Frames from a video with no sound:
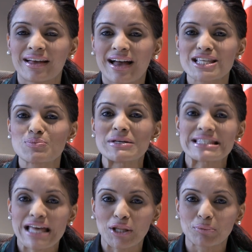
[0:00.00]
As we
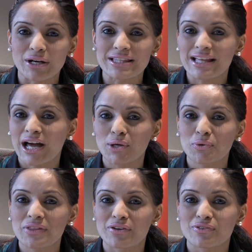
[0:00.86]
celebrate the
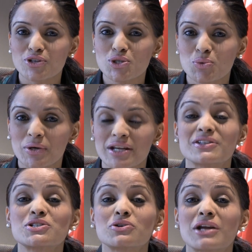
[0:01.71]
100th anniversary of
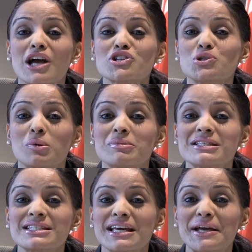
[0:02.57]
International
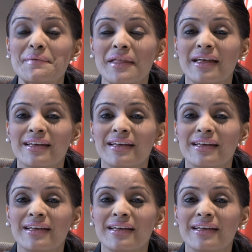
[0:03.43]
Women's Day,